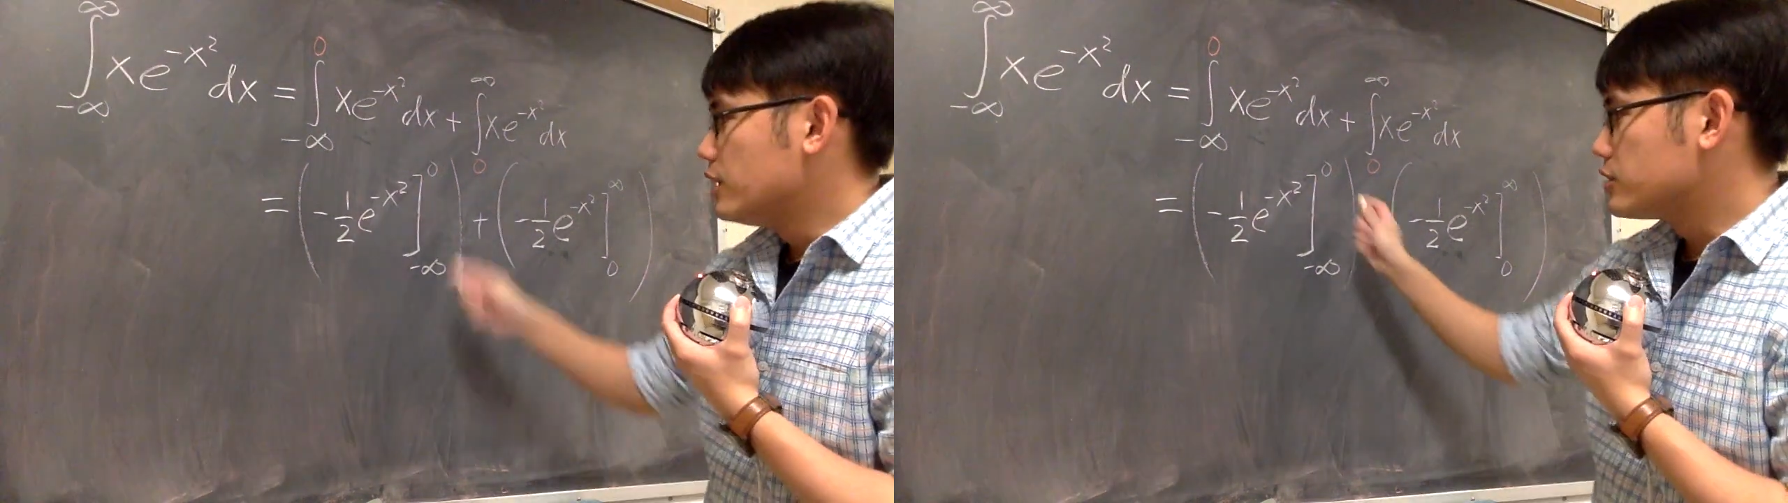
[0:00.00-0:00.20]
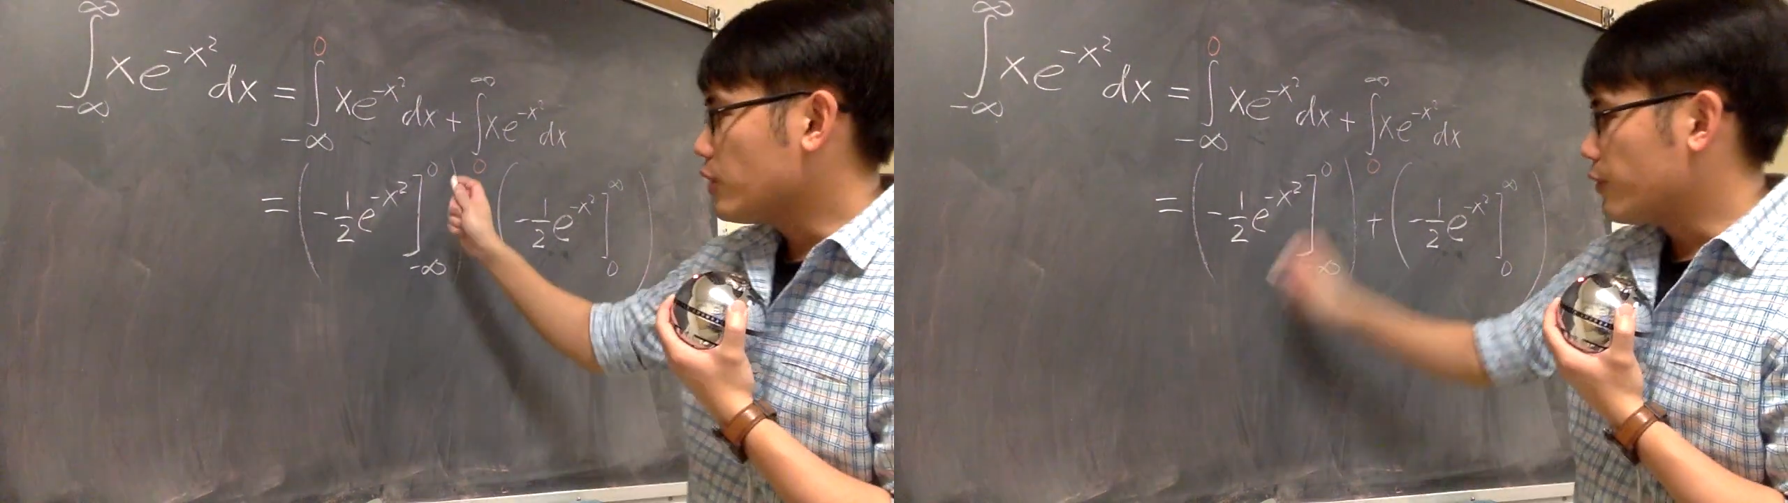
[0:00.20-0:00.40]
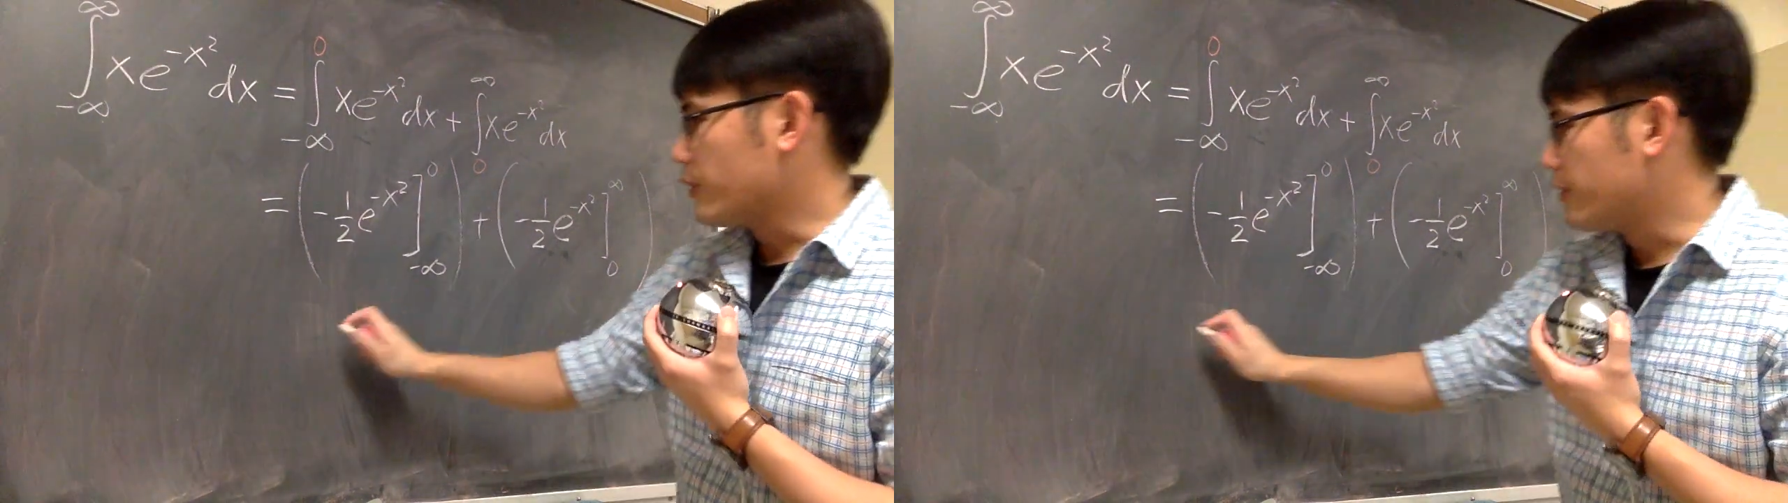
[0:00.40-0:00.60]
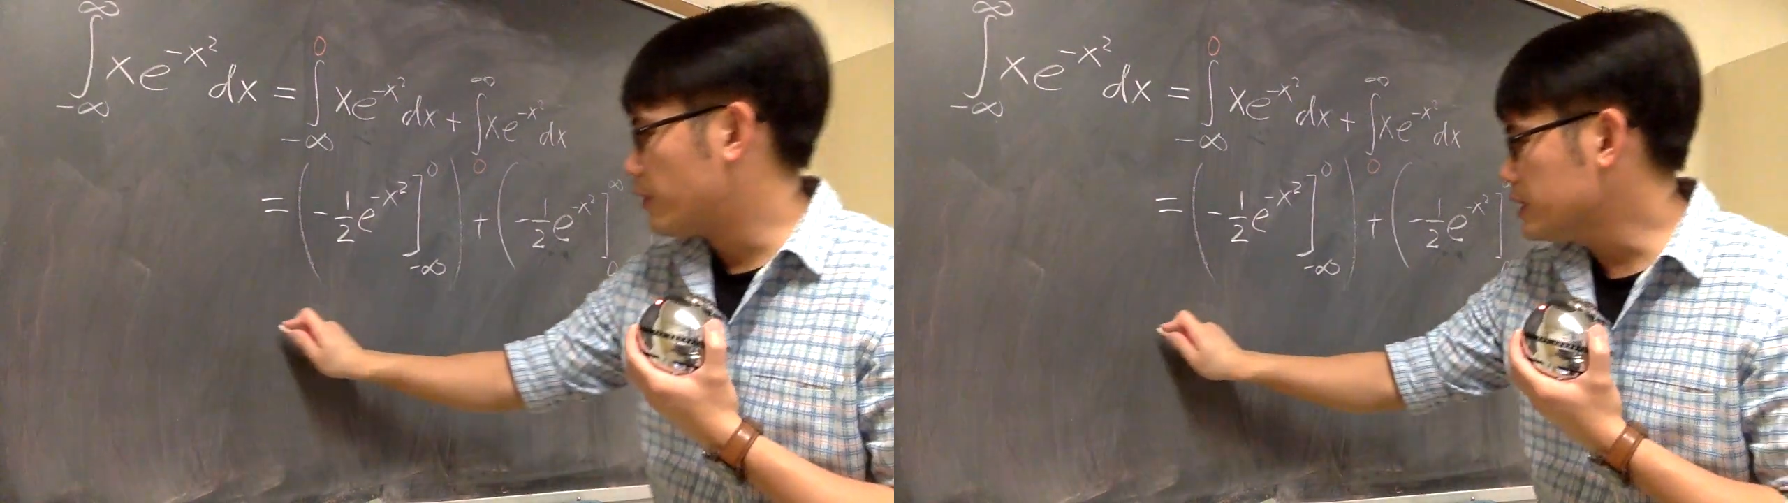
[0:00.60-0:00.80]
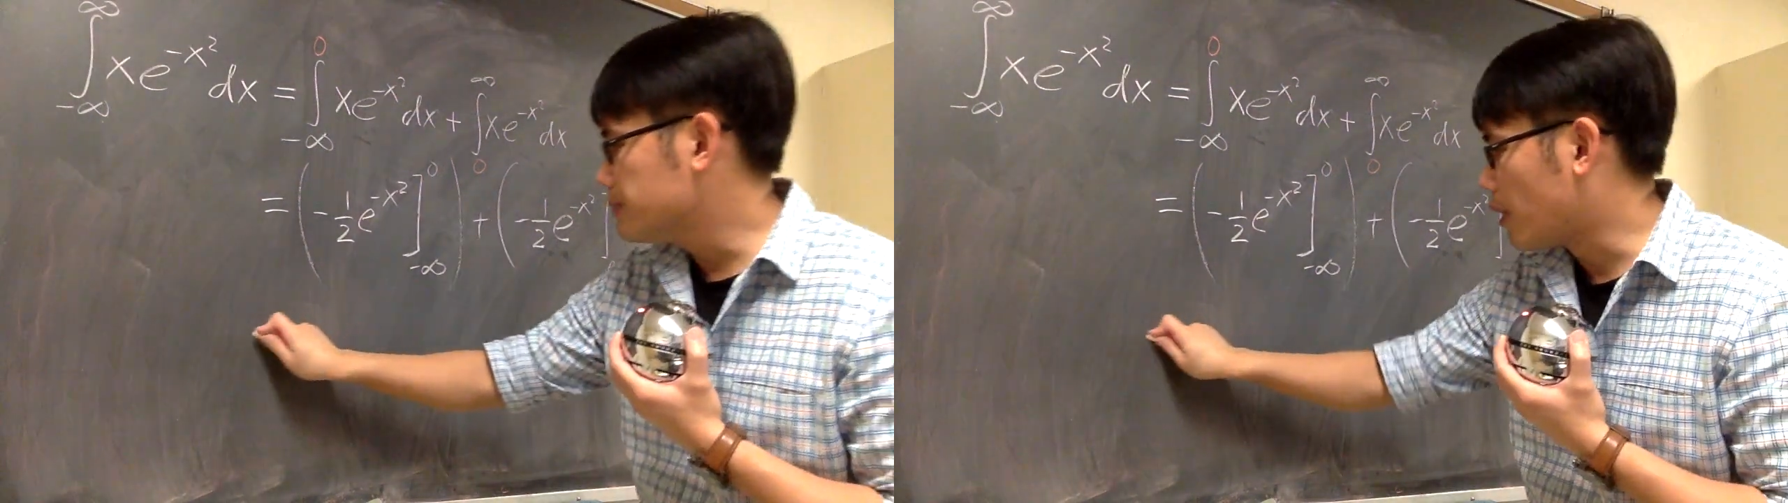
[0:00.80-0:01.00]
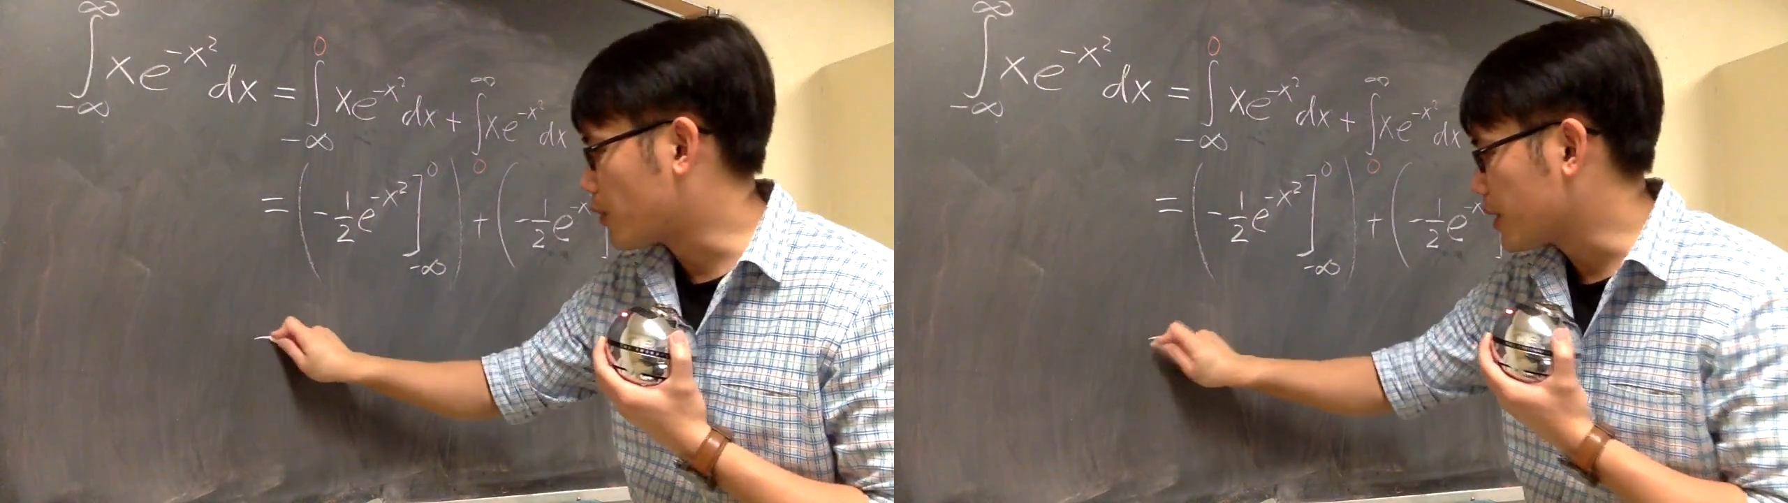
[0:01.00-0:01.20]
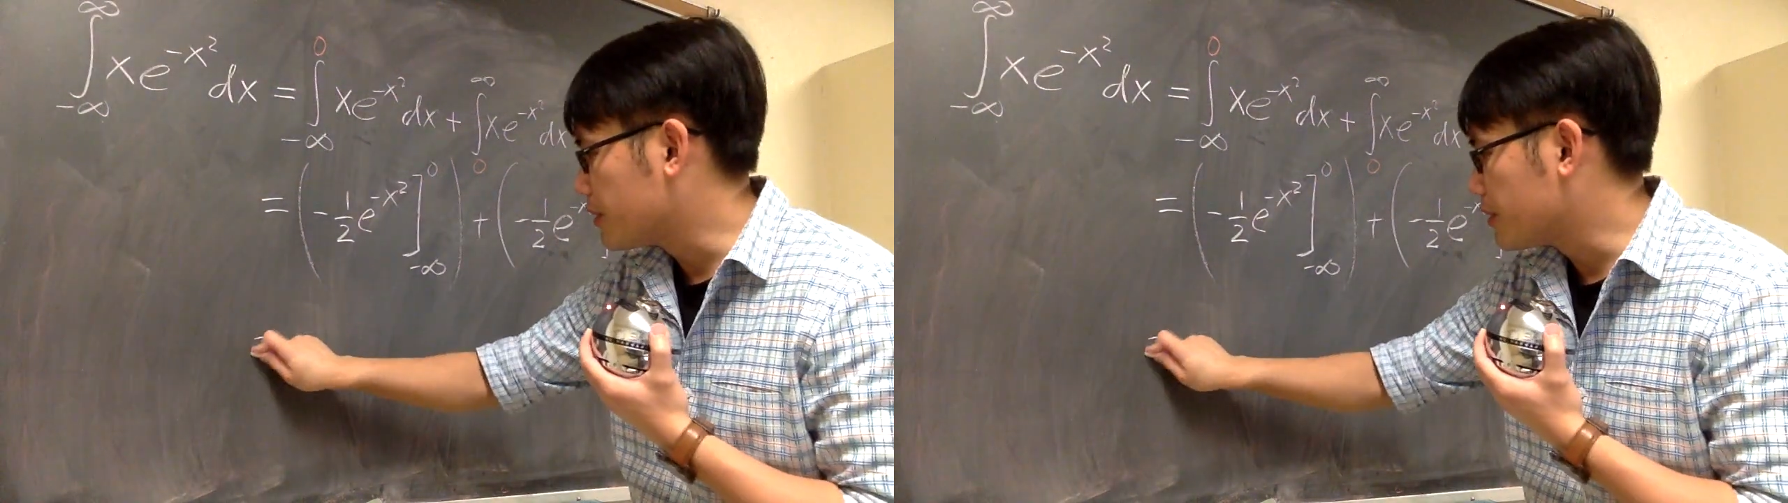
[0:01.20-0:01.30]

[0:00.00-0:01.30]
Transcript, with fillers: So for the first part right